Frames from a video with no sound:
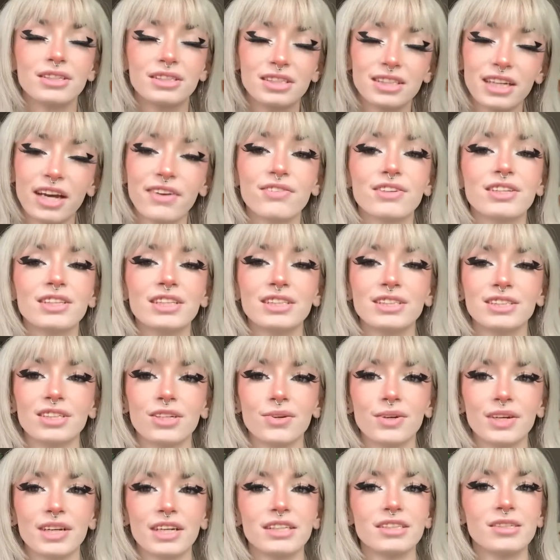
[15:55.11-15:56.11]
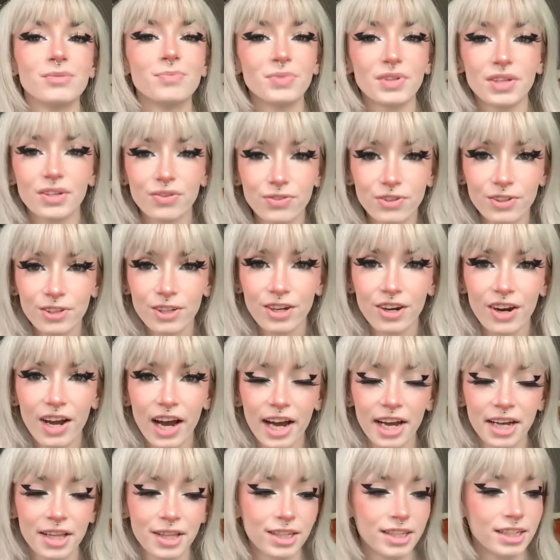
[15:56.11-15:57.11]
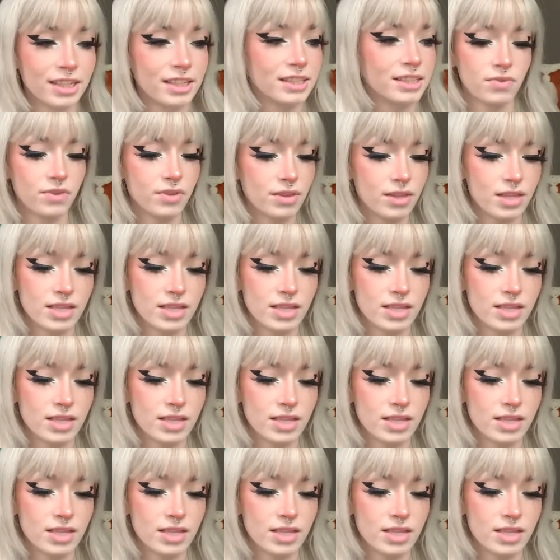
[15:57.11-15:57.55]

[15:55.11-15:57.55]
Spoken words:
definitely do it. It's a beautiful little island.